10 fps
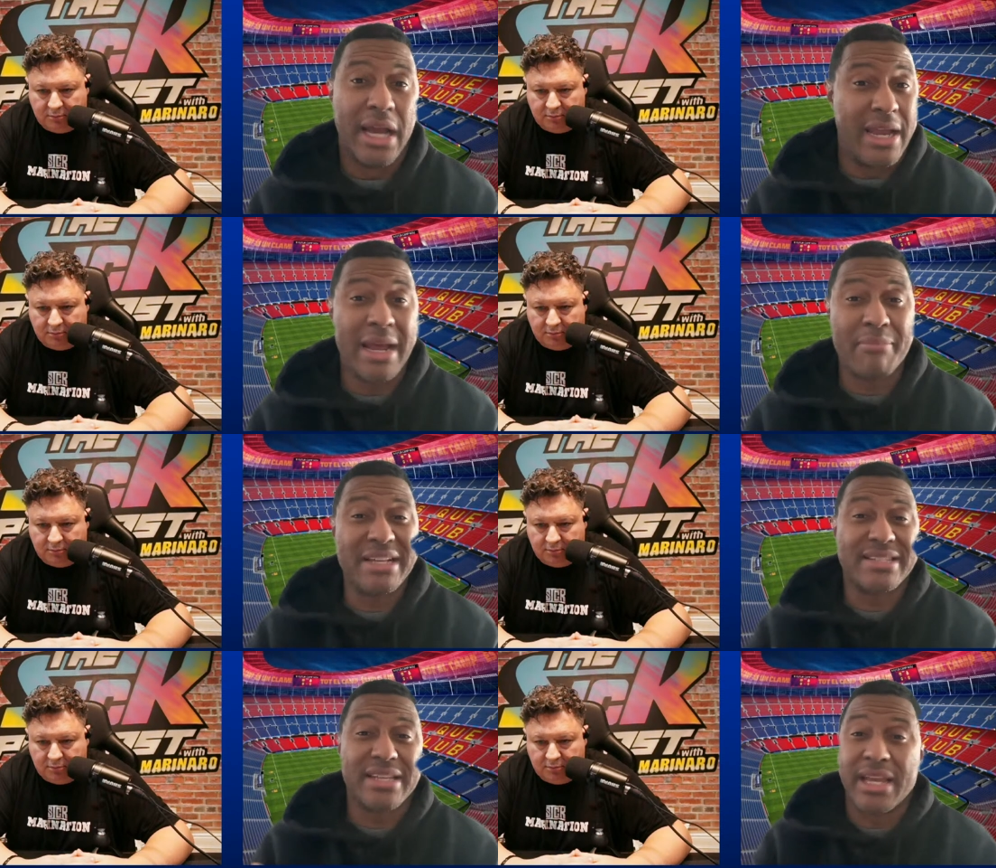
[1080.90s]
Speaker 1: And I'm
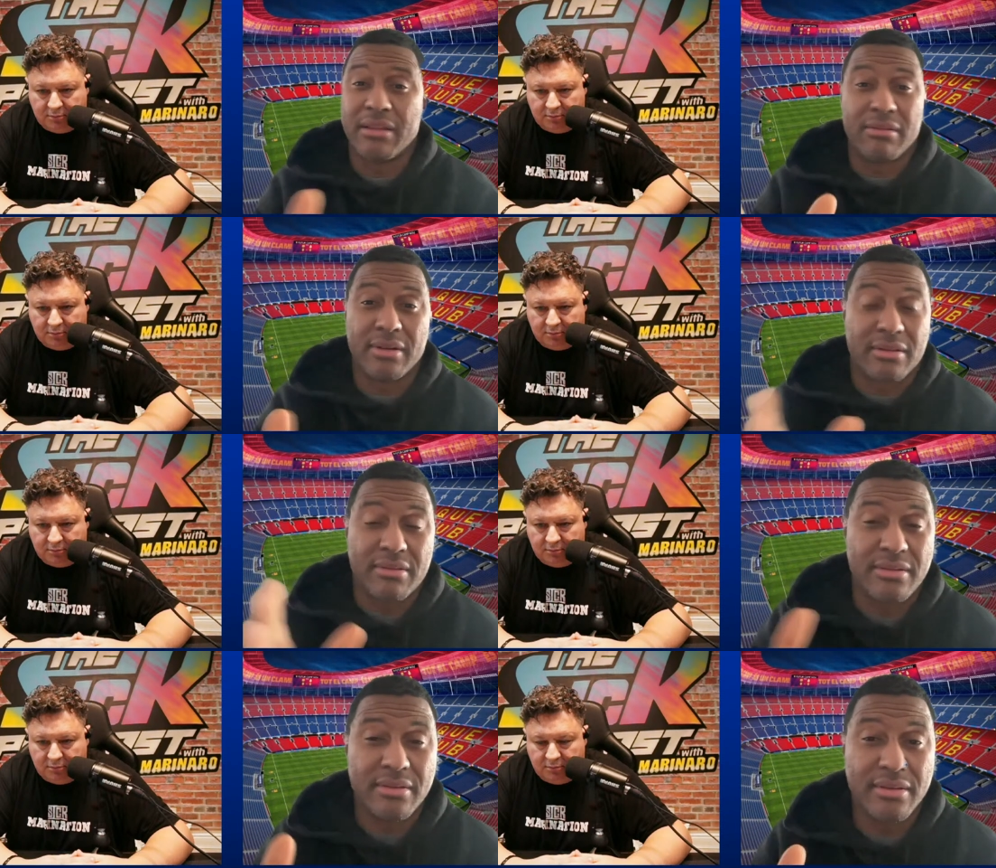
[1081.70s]
not saying, look,
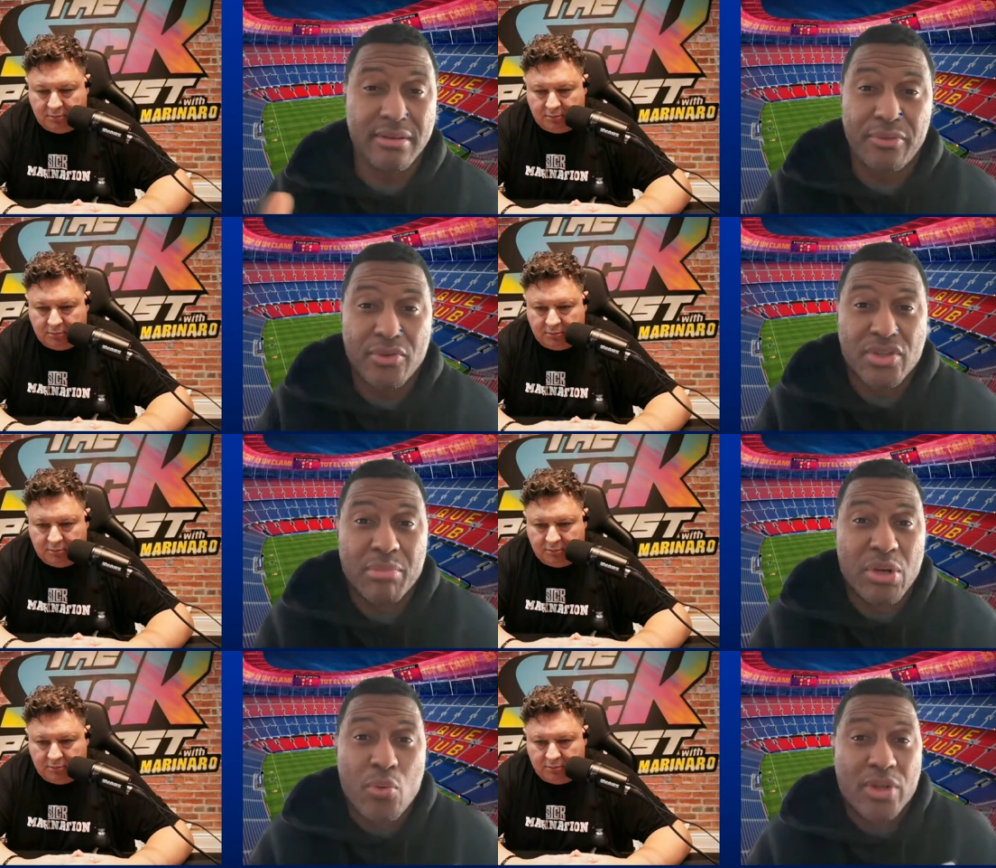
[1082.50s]
for
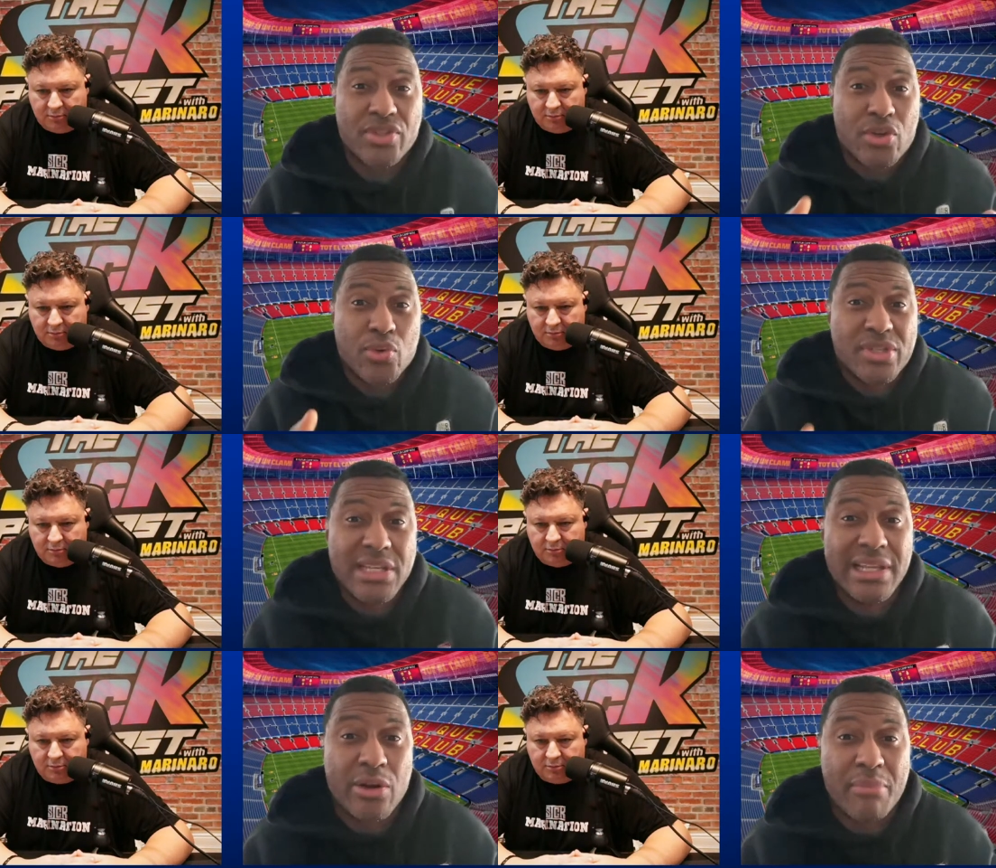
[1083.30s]
somebody who wants to go see
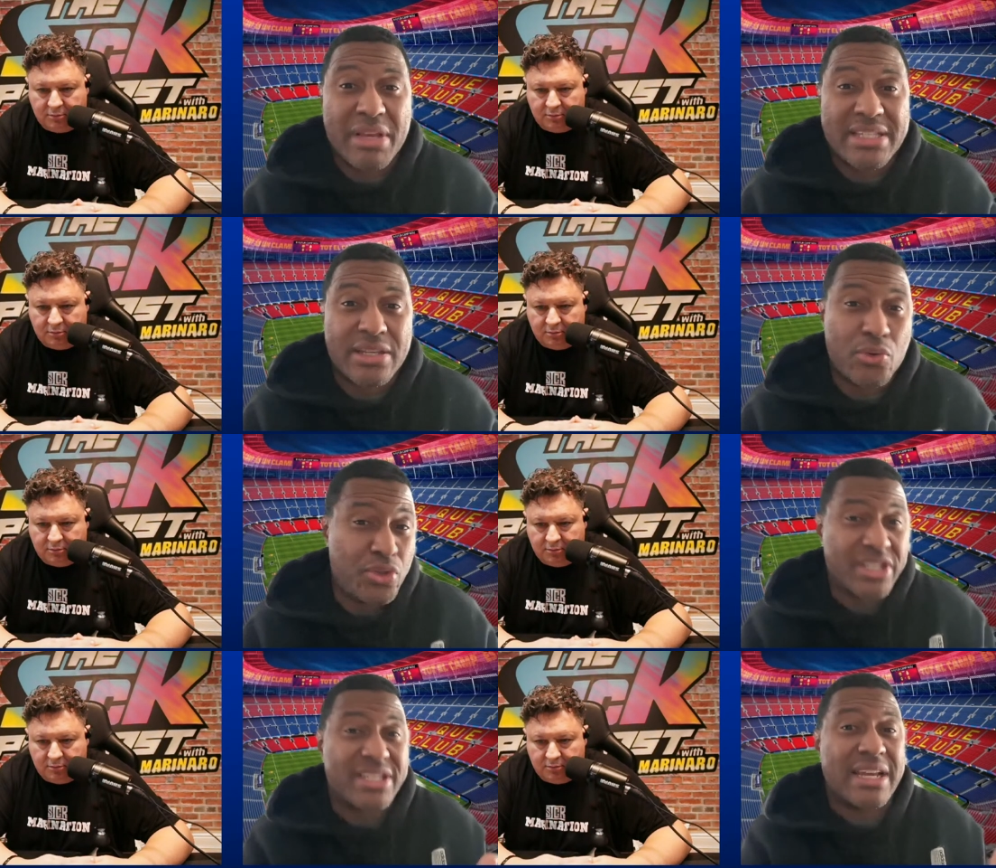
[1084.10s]
Leon Messi who
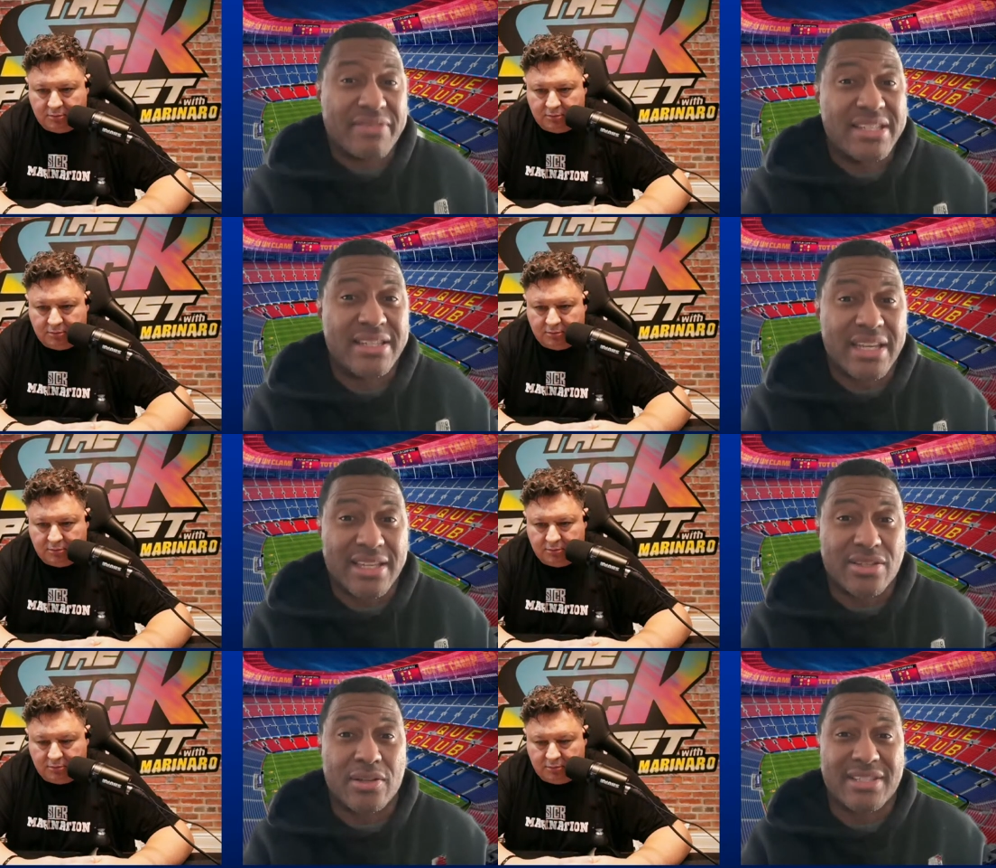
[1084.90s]
doesn't have season
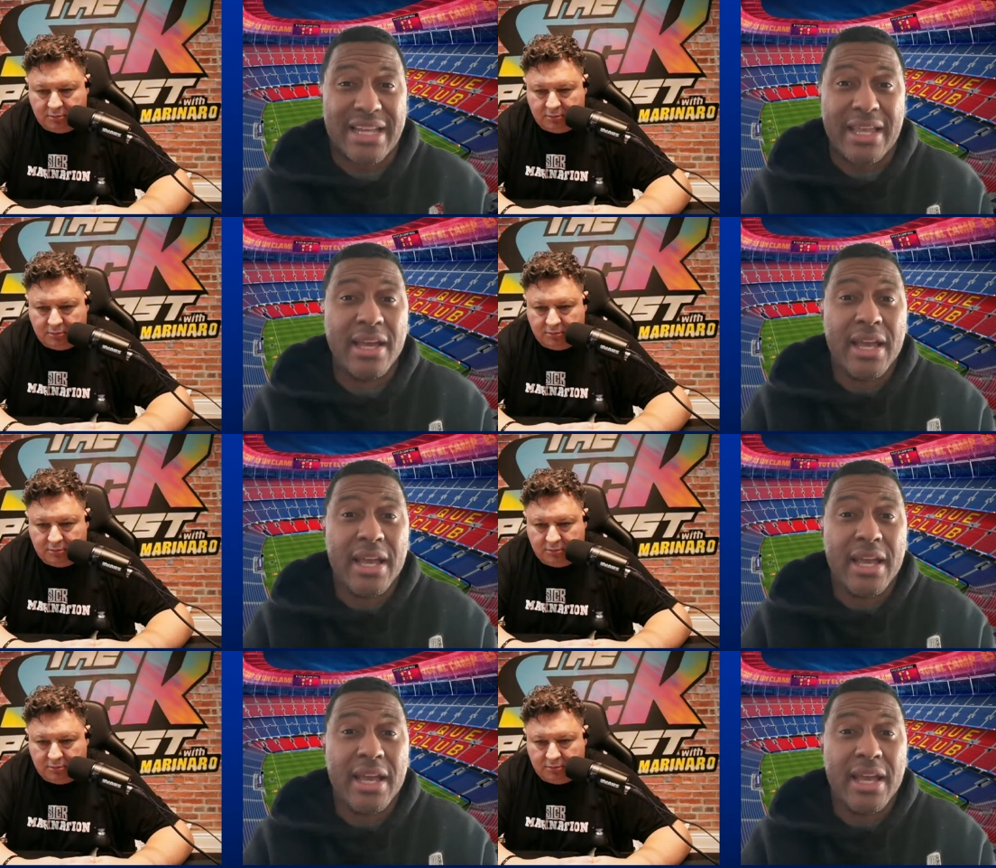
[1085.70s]
tickets, and it's like,